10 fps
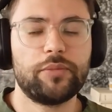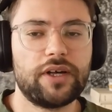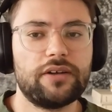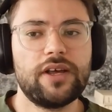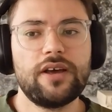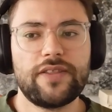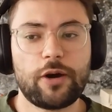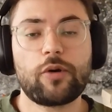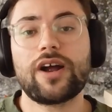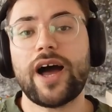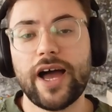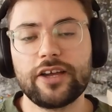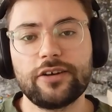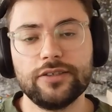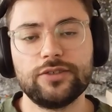but that we're a
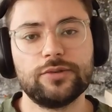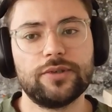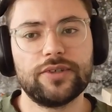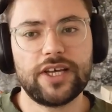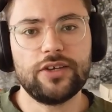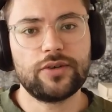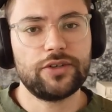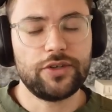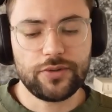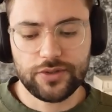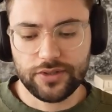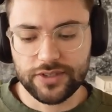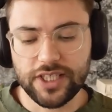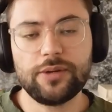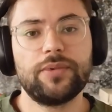high-code tool that you can use your
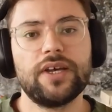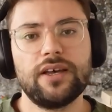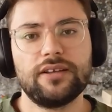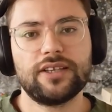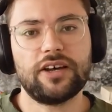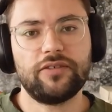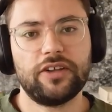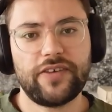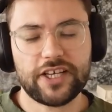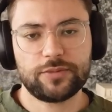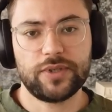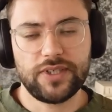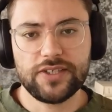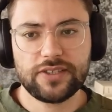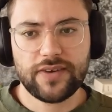deep level of
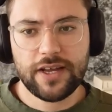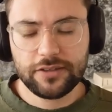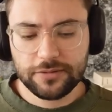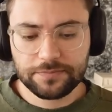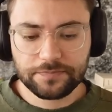expertise around.